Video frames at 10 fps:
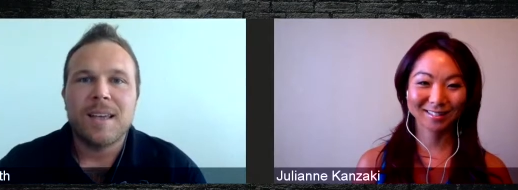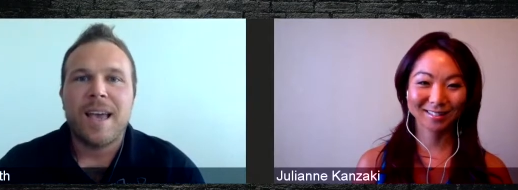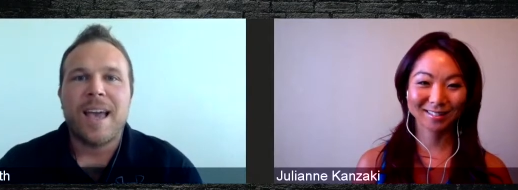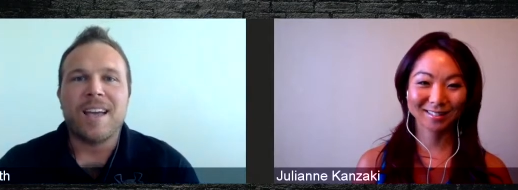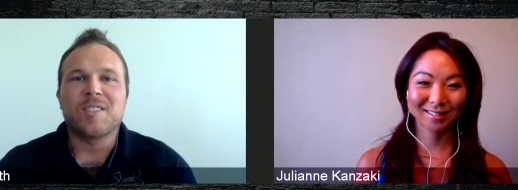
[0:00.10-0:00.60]

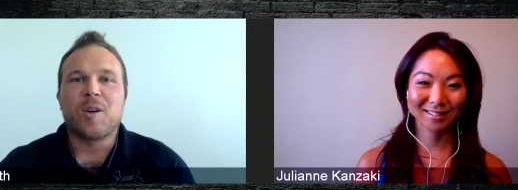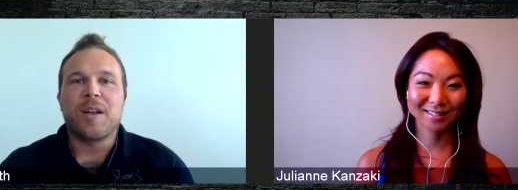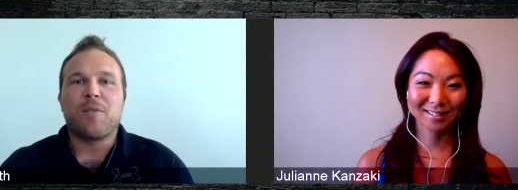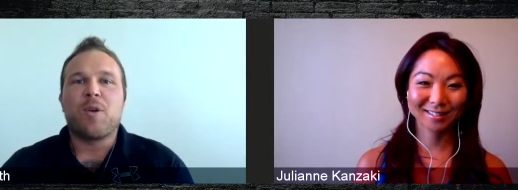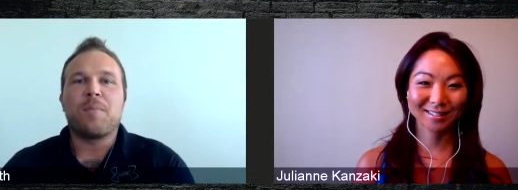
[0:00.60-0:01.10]
Speaker 1: Hey, how's it
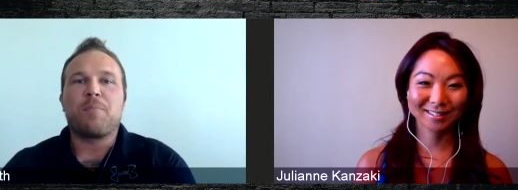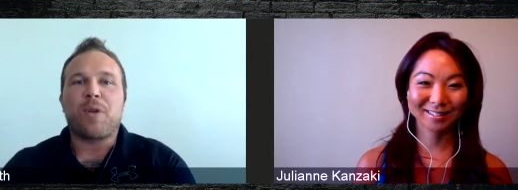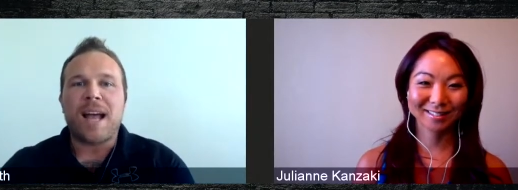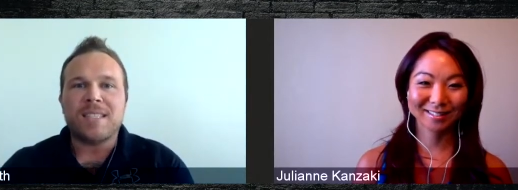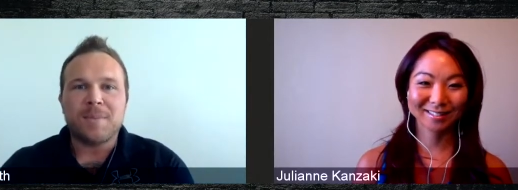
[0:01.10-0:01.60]
going, everyone?
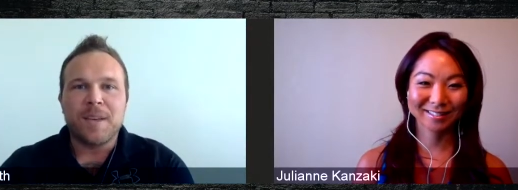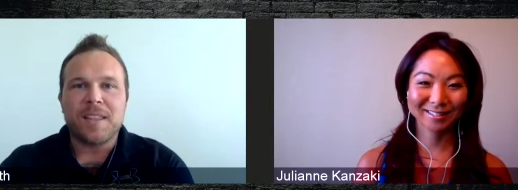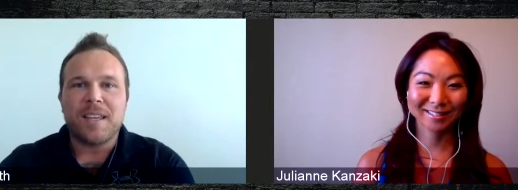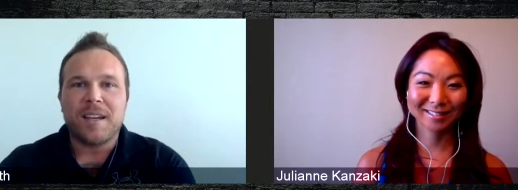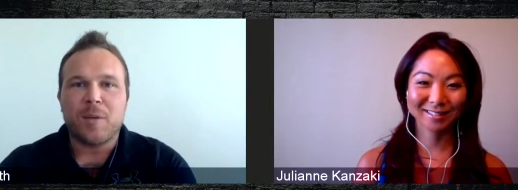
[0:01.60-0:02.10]
Brad
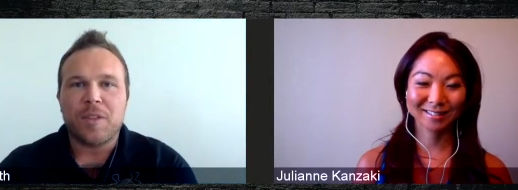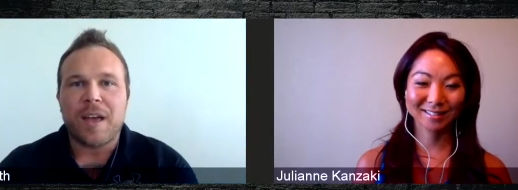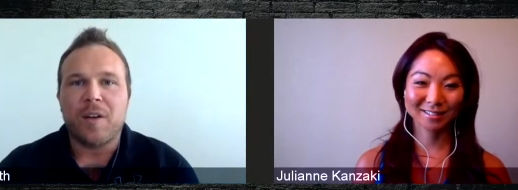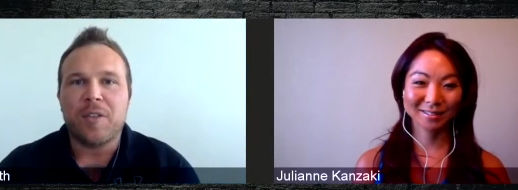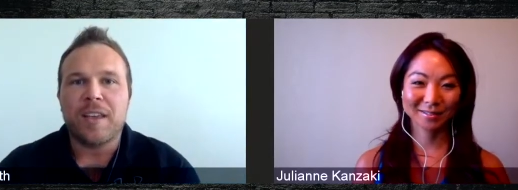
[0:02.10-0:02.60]
Smith here with
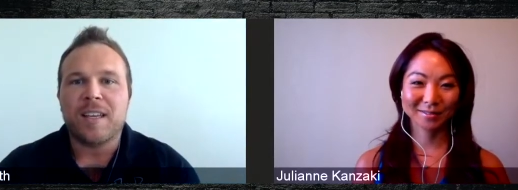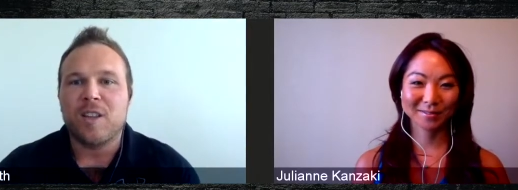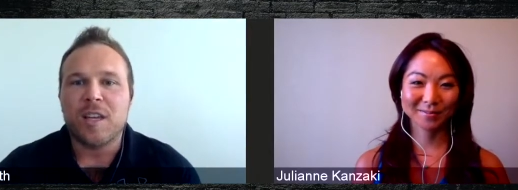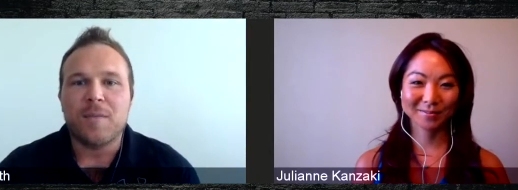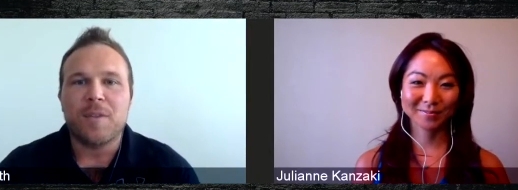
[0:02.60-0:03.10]
HylthLink,
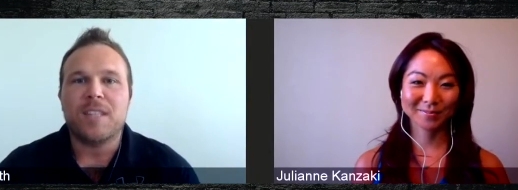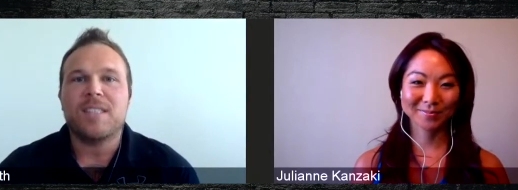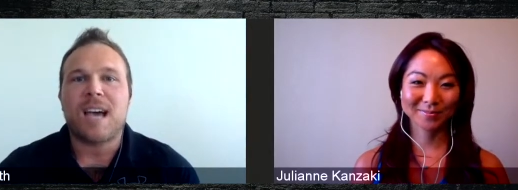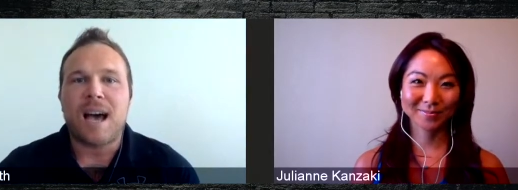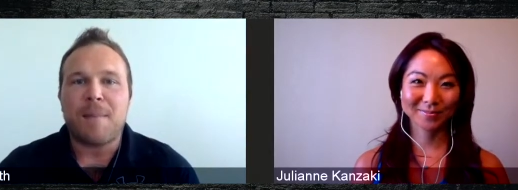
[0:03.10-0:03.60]
looking for the
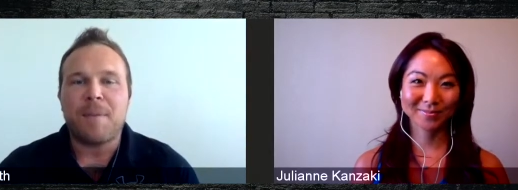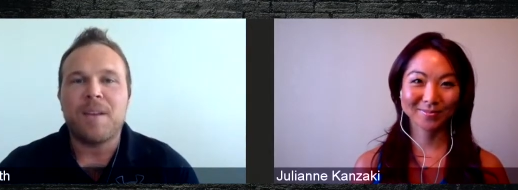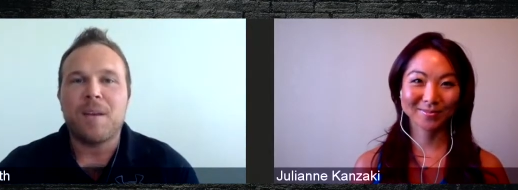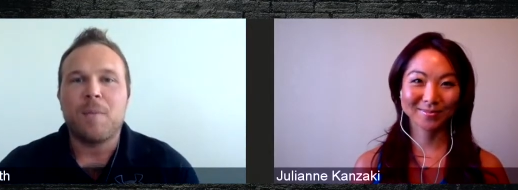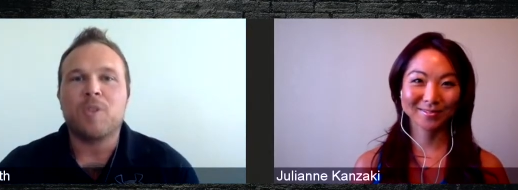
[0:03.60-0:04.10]
top,
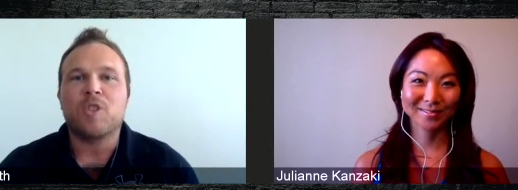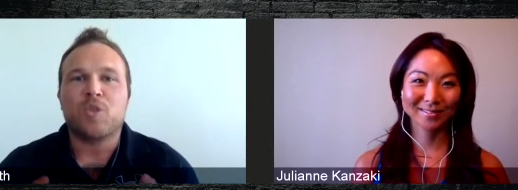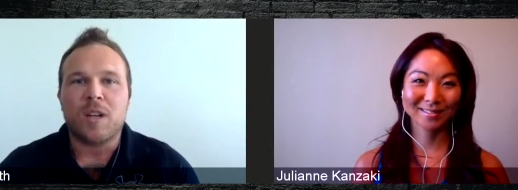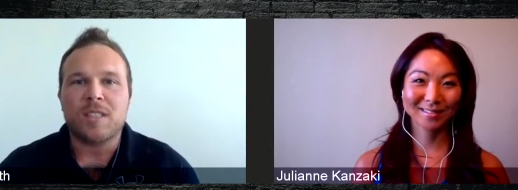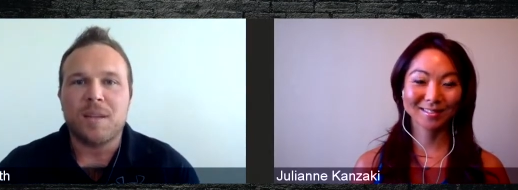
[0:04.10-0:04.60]
most
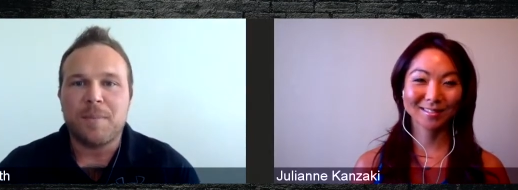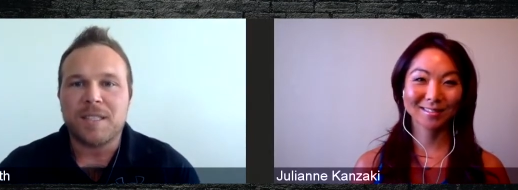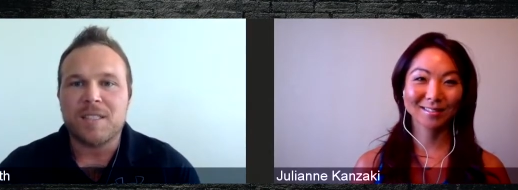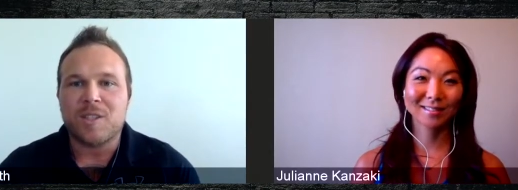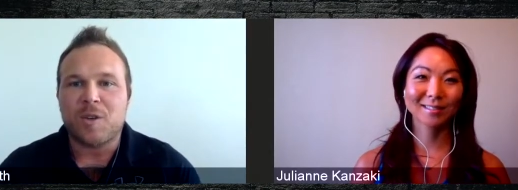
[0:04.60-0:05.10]
trusted
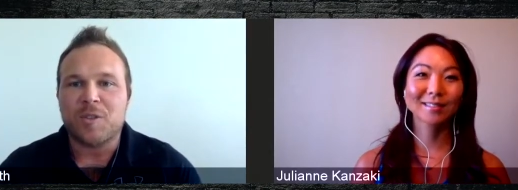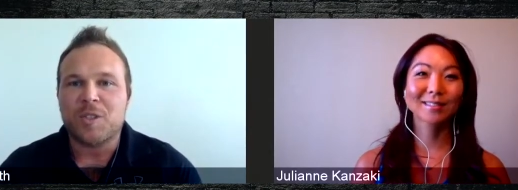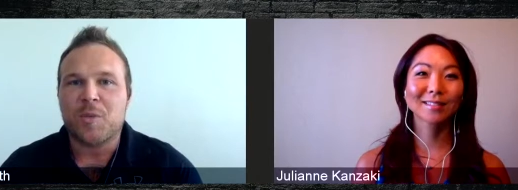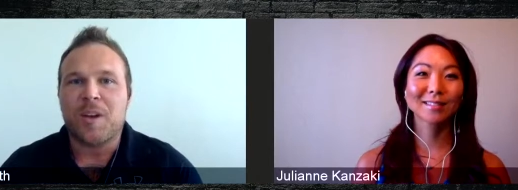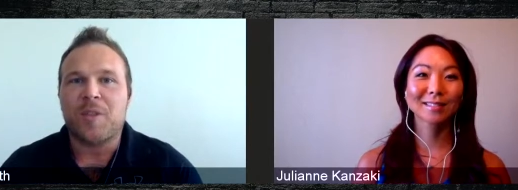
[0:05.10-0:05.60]
business
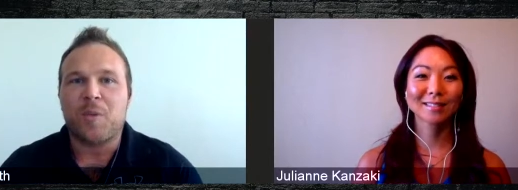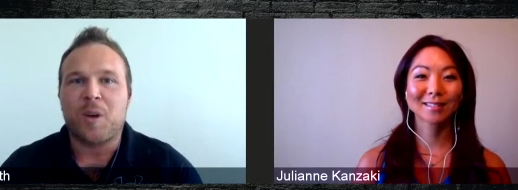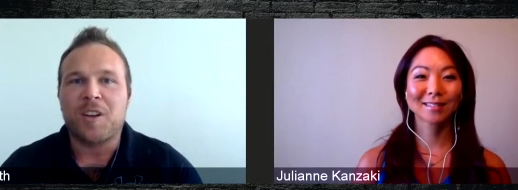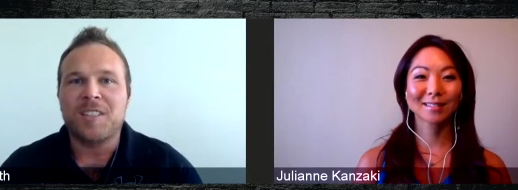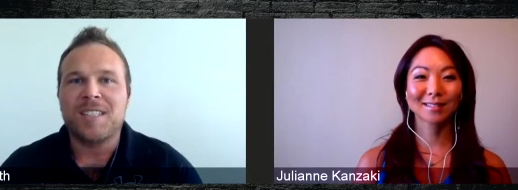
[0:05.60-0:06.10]
owners throughout the world.